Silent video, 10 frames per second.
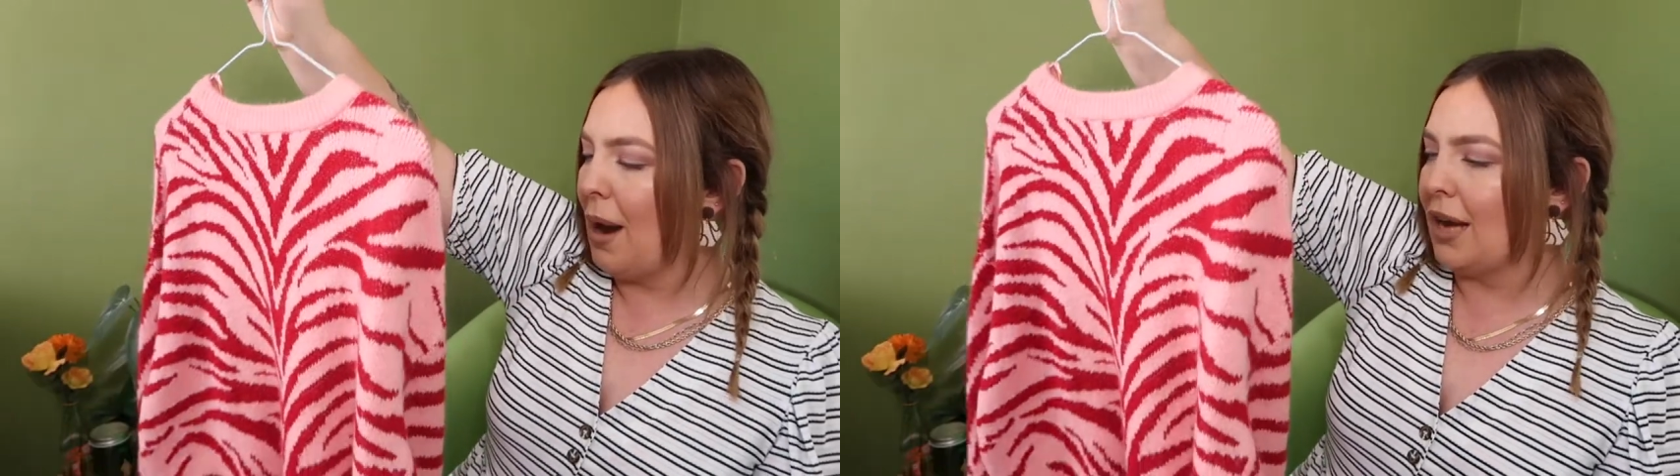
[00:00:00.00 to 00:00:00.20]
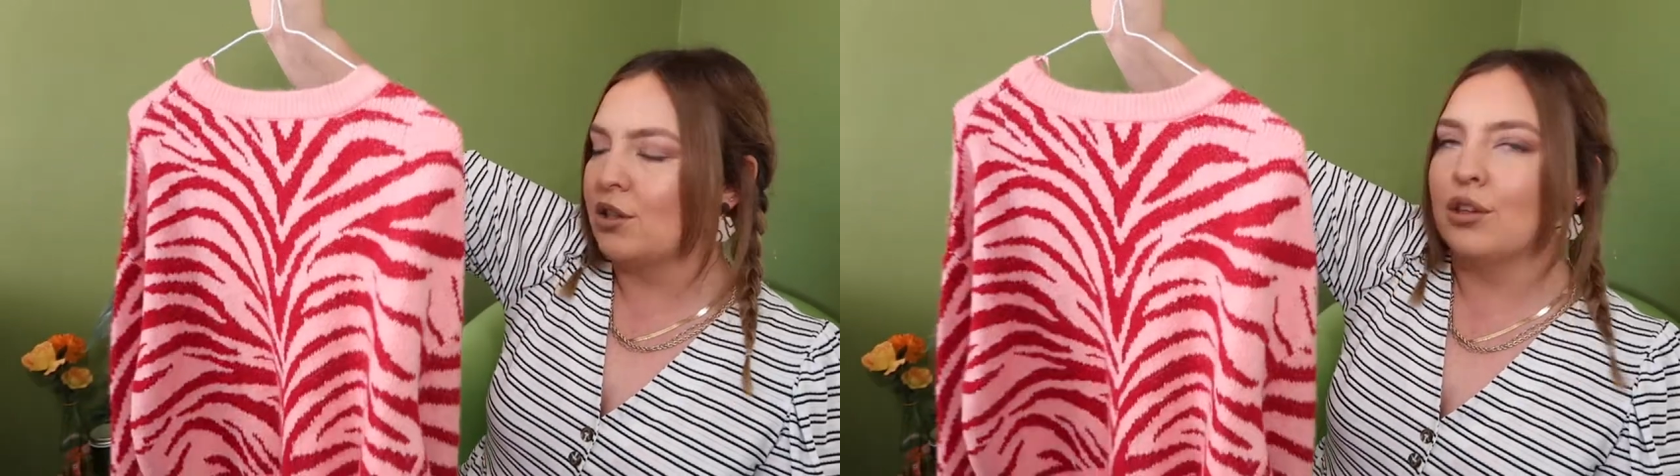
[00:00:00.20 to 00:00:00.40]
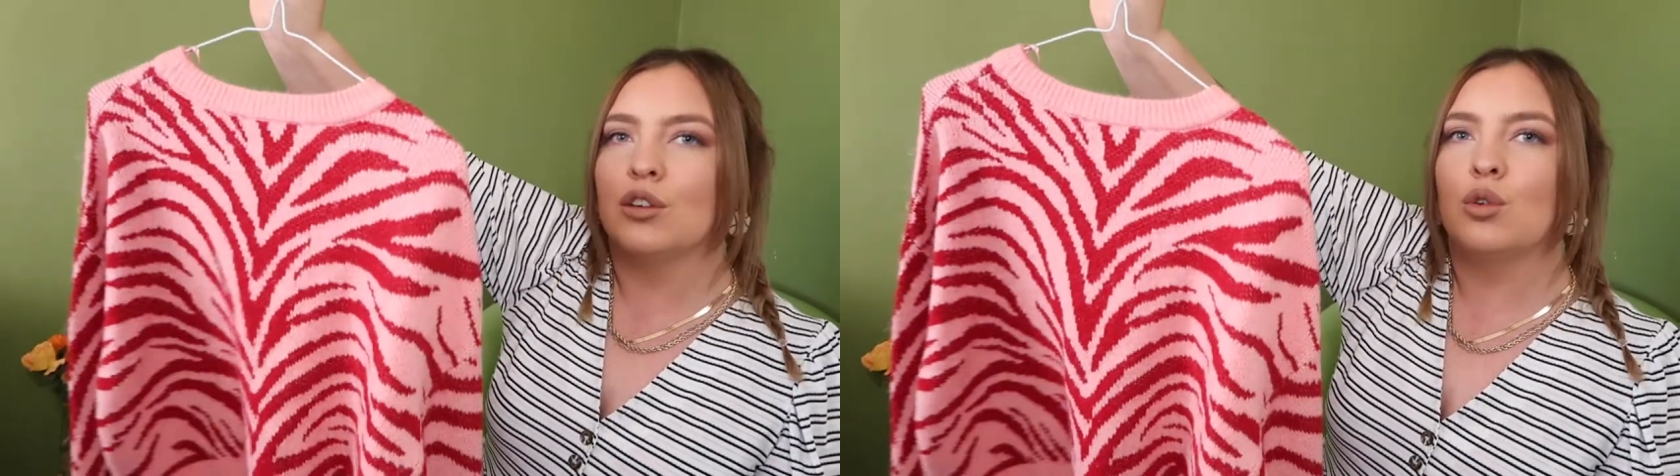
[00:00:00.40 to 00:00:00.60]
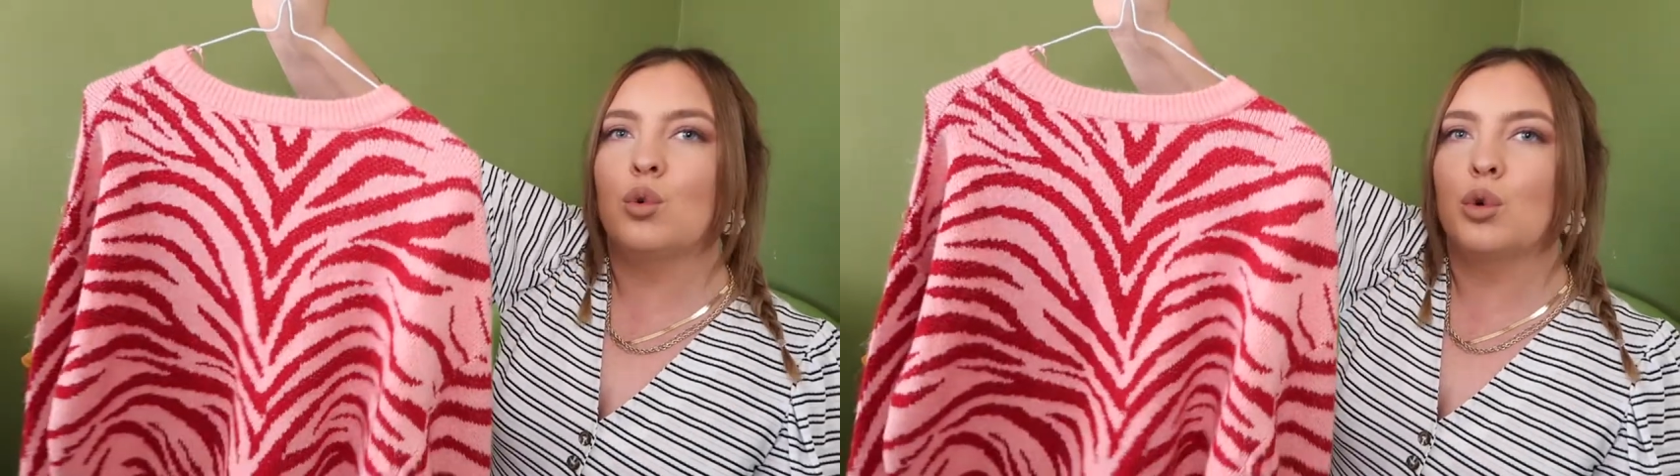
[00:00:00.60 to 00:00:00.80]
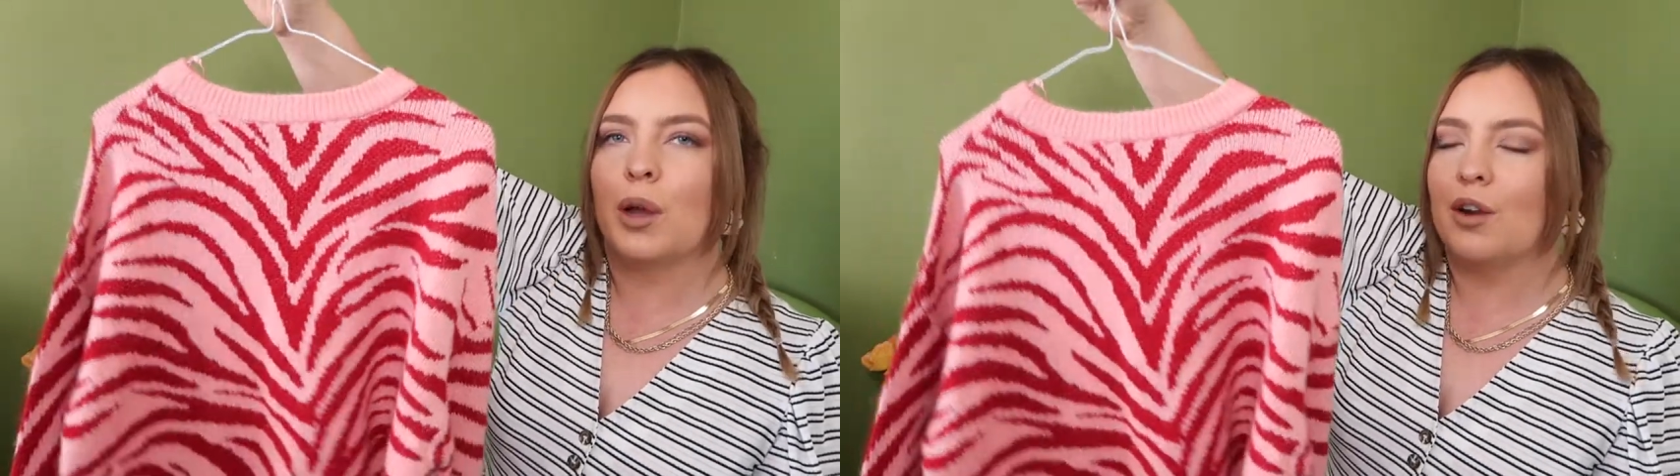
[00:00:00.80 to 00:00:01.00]
pattern
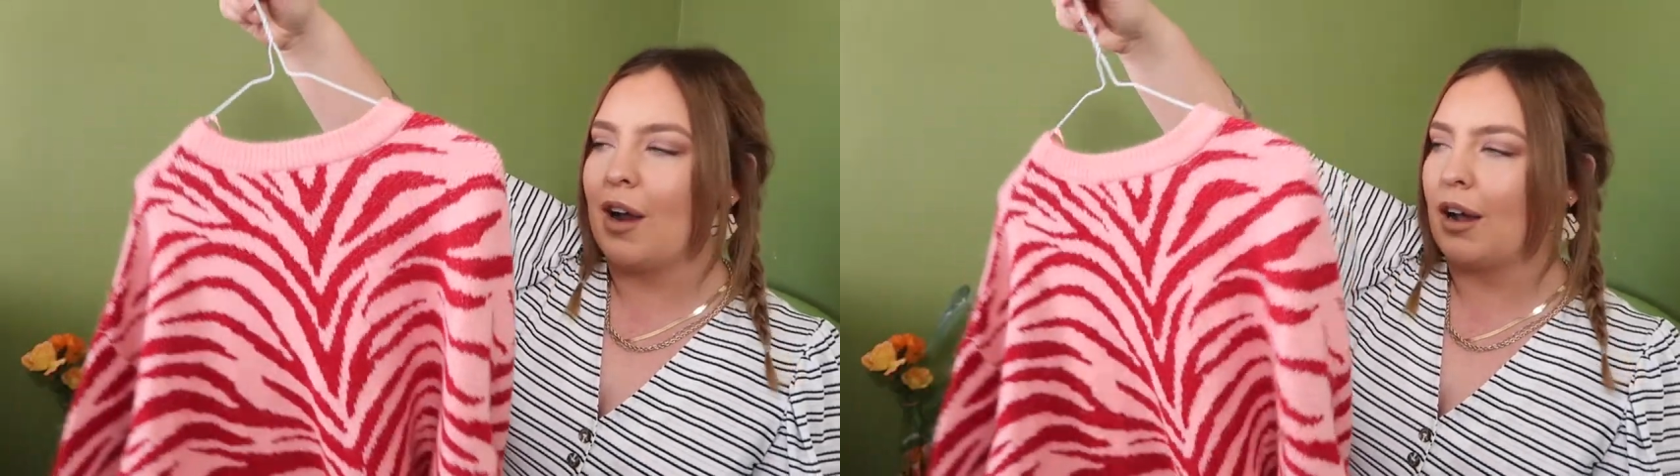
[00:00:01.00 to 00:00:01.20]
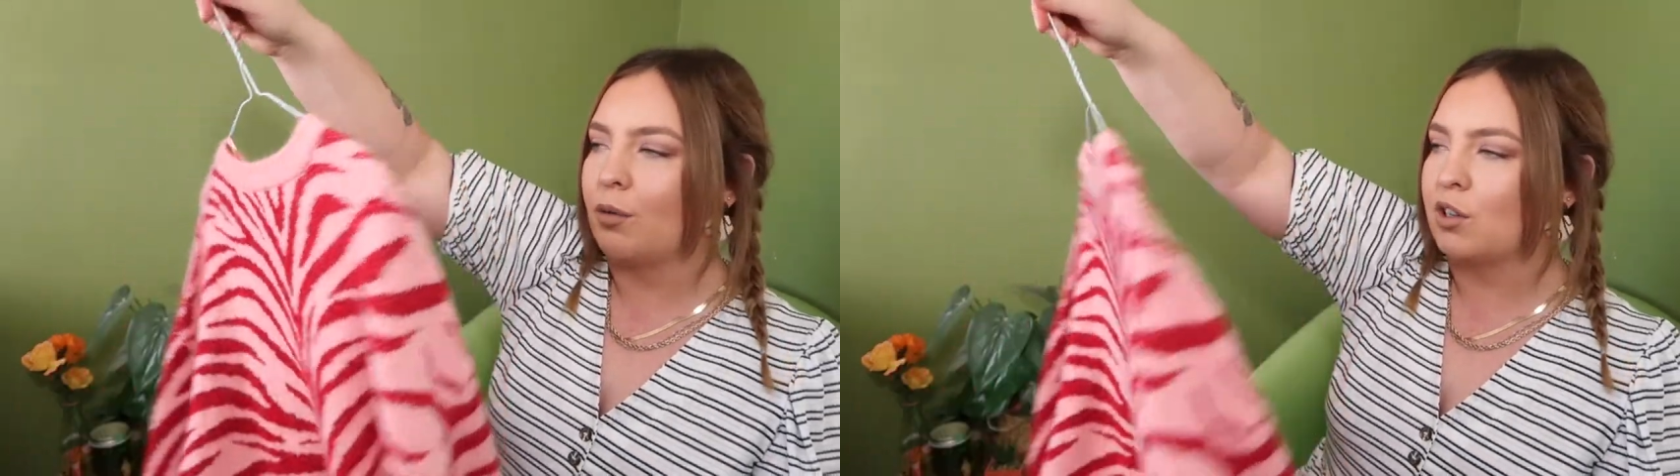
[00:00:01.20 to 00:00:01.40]
all the way around,